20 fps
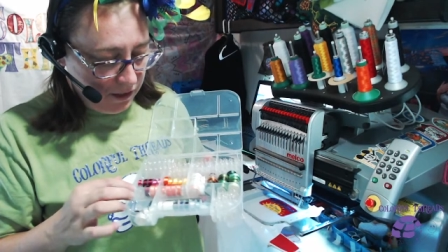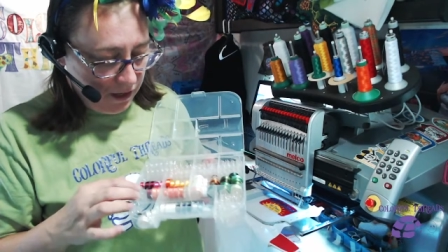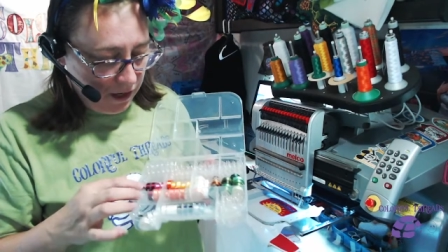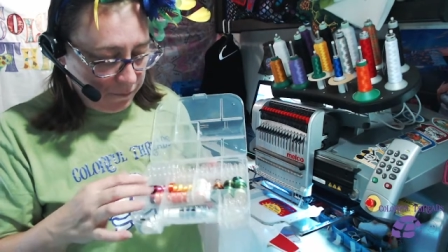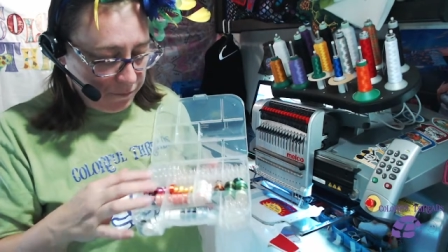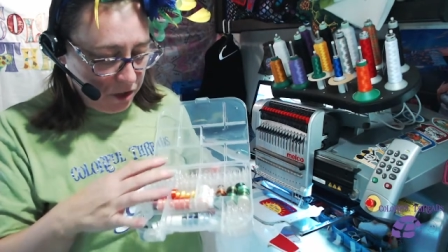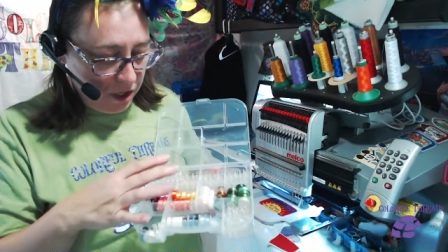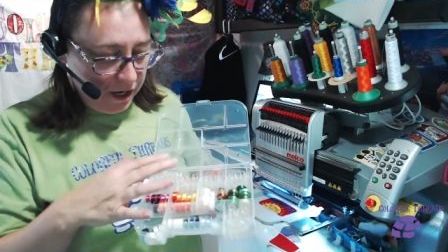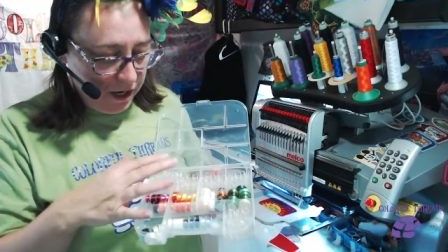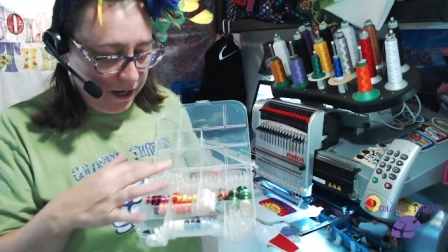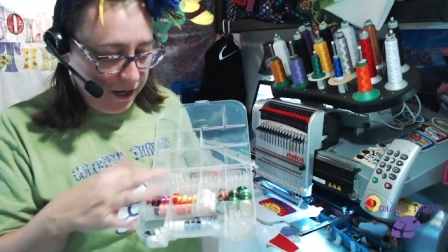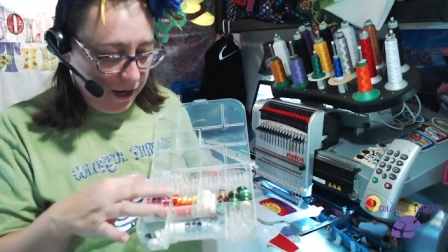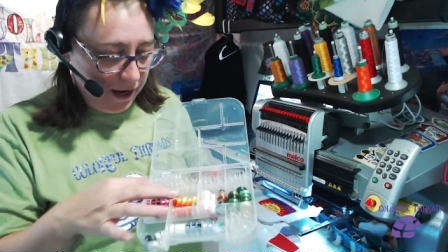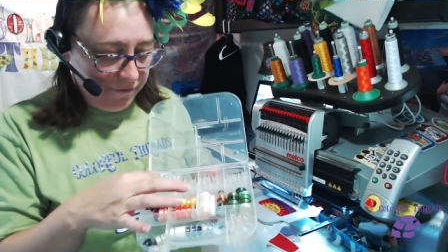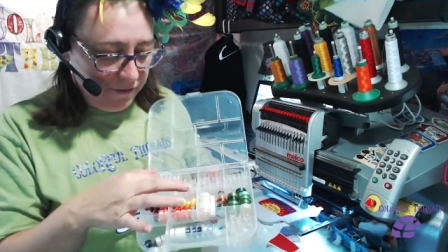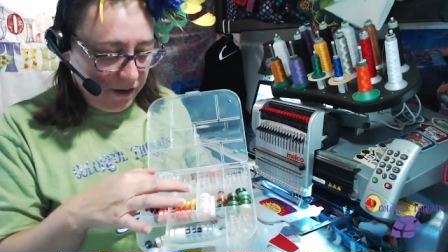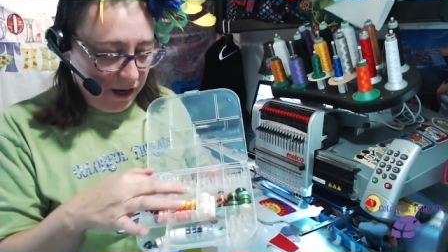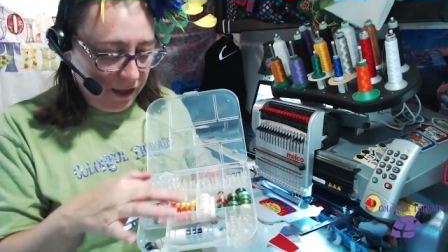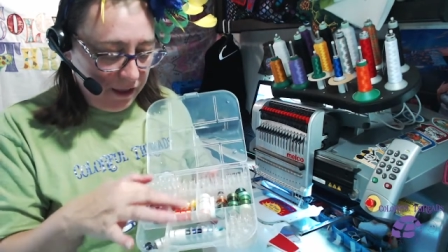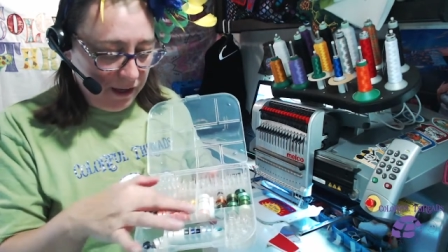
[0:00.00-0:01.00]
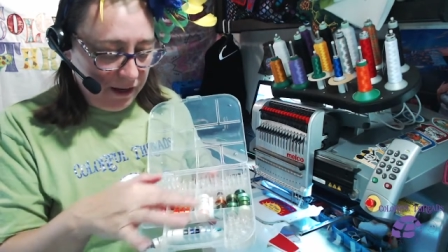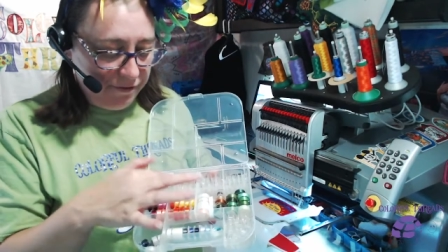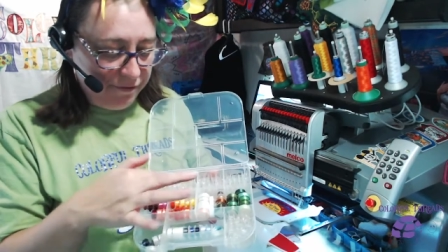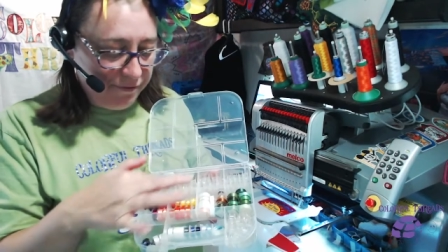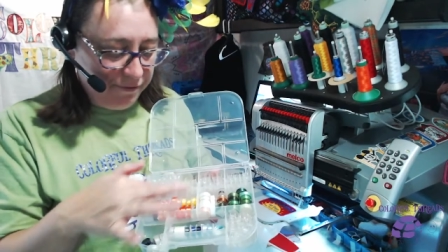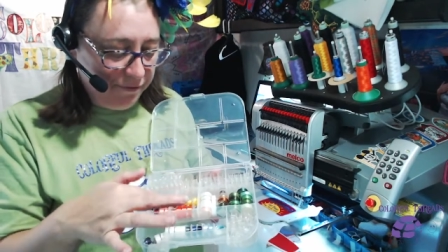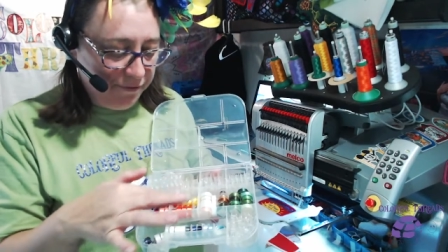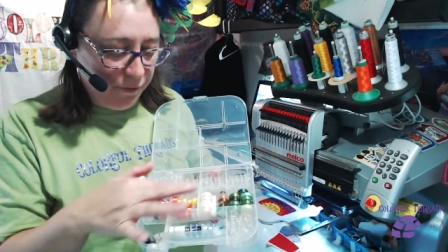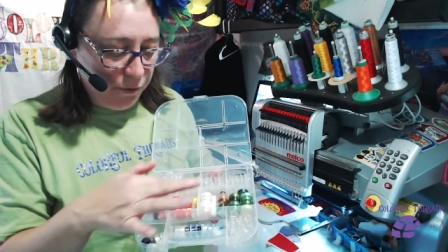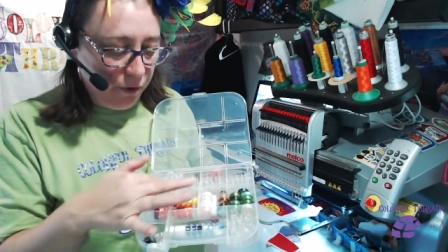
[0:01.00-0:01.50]
I'm trying, I've got like
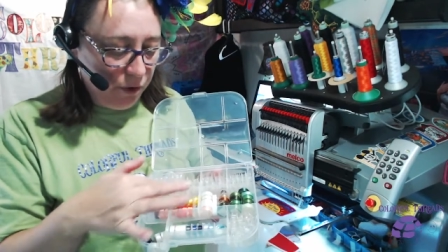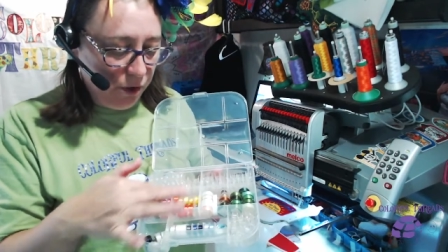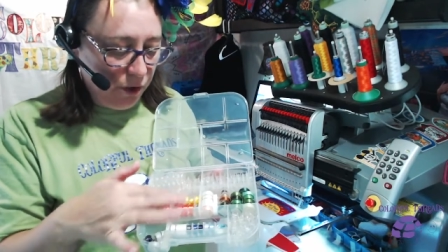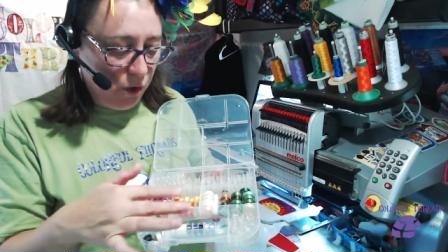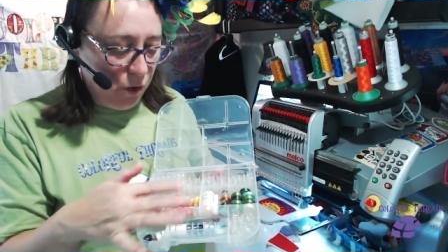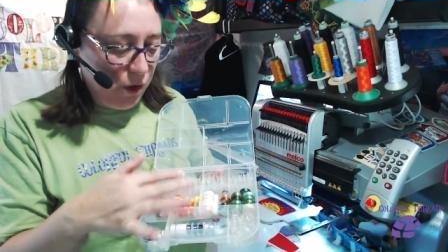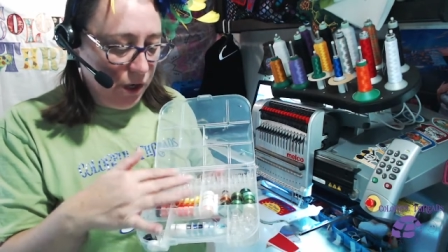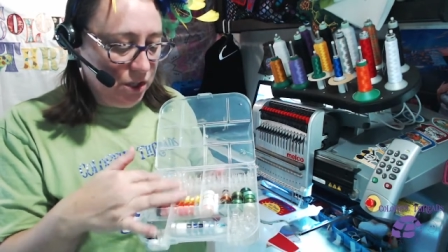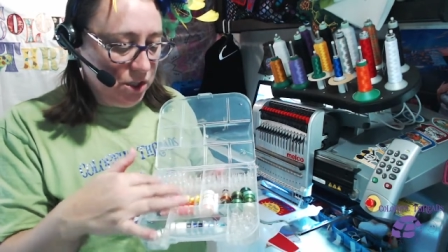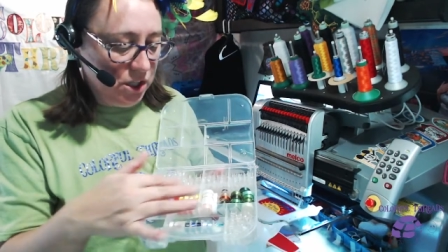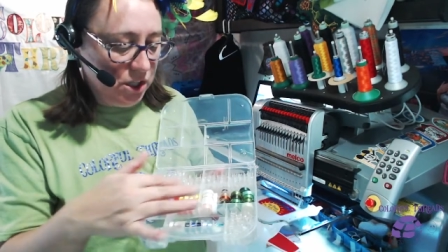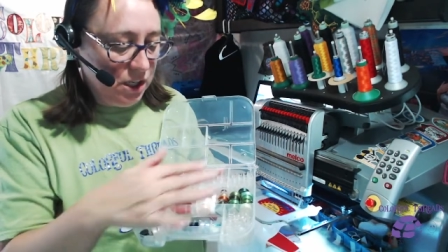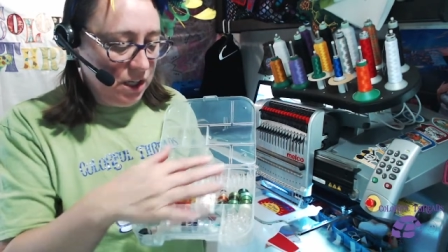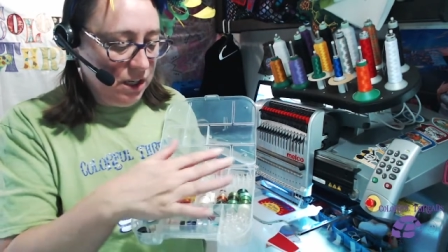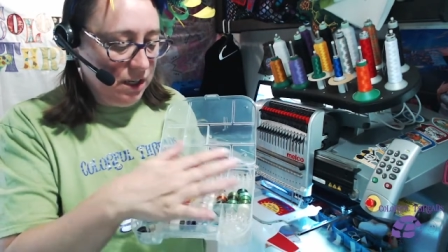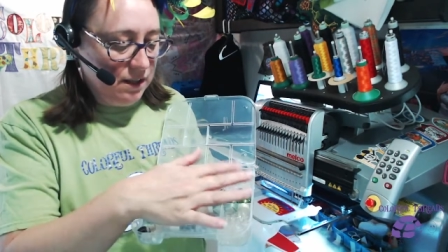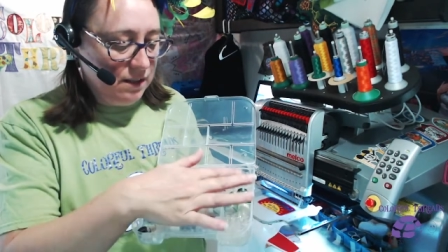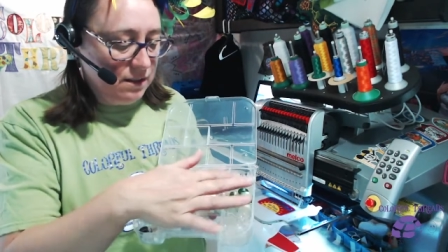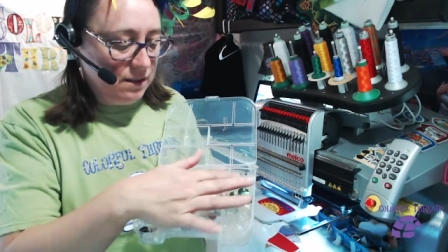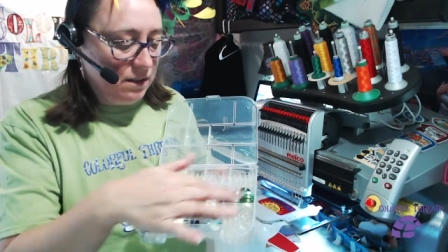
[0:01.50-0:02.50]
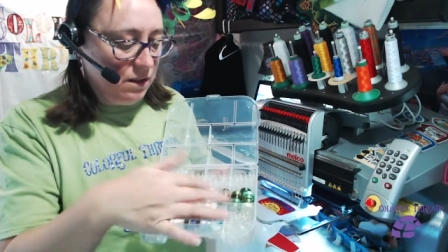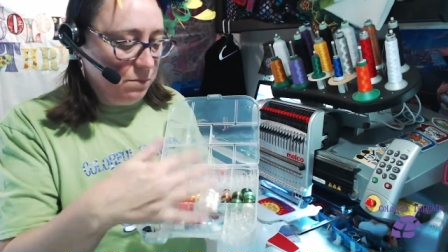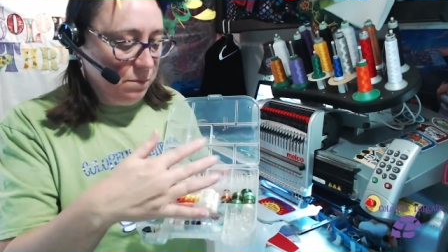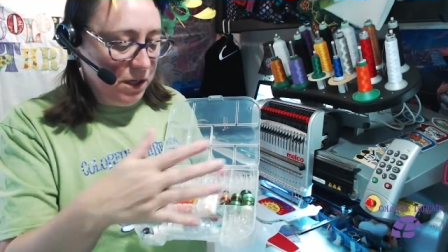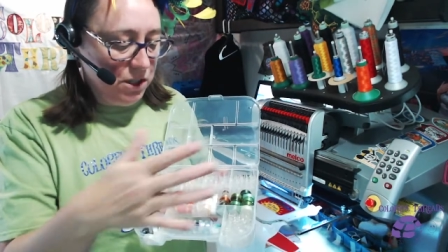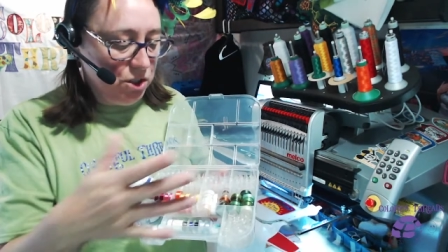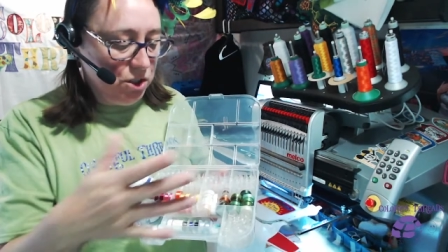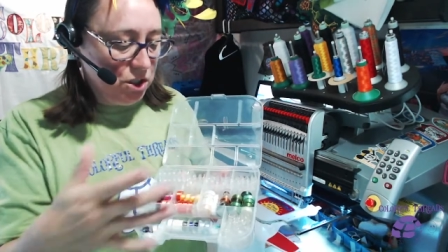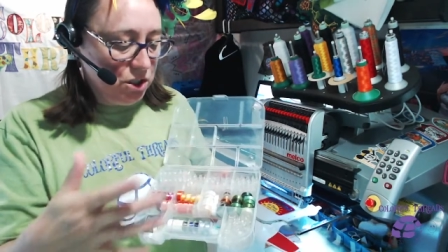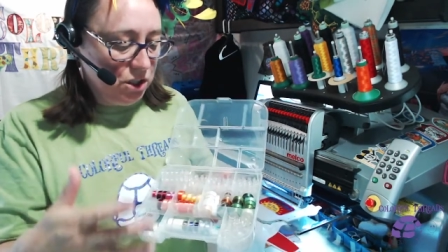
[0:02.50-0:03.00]
four oranges and
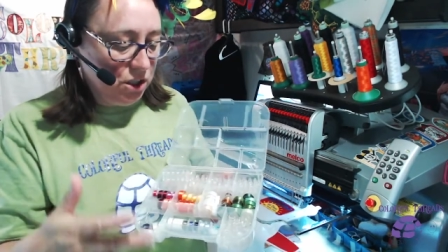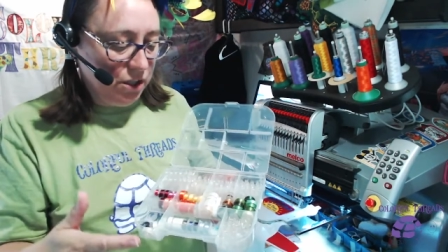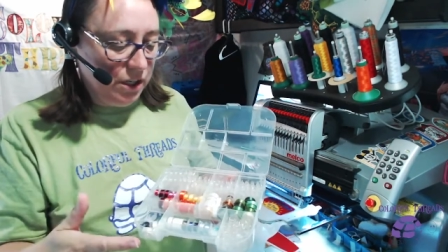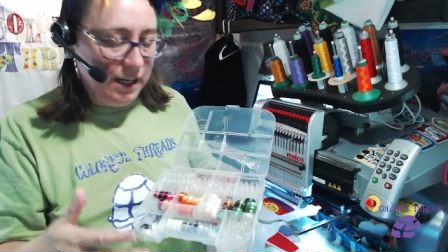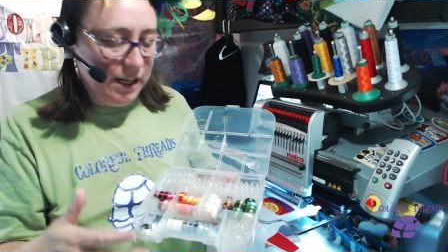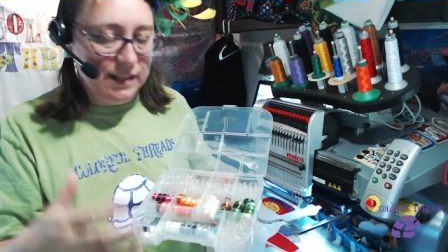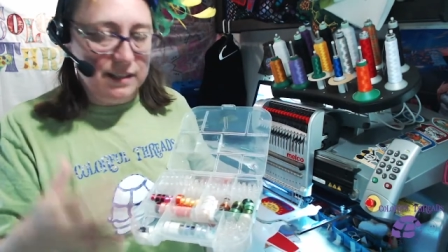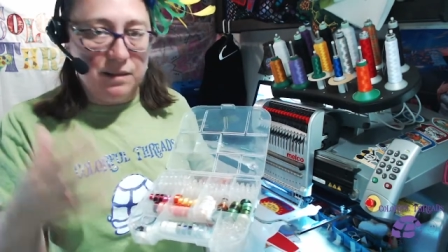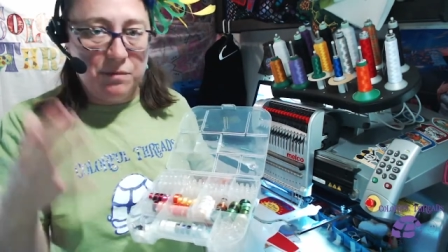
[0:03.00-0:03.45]
bunches of greens.